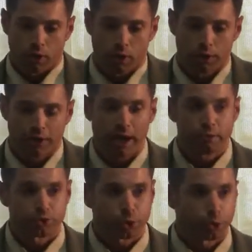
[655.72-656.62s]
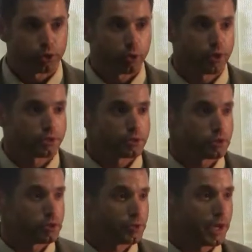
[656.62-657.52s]
And the kind of scrutiny we like to
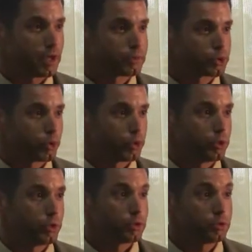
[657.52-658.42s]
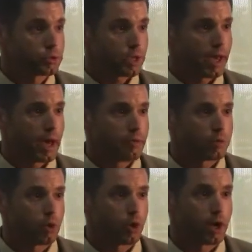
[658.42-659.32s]
see is the kind of scrutiny we used to have
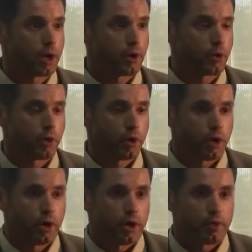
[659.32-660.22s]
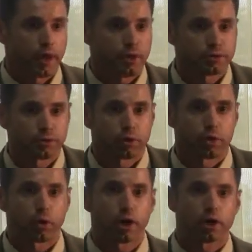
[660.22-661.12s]
in Ohio. And that is the
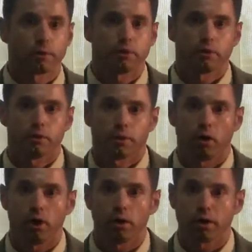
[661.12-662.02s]
requirement that all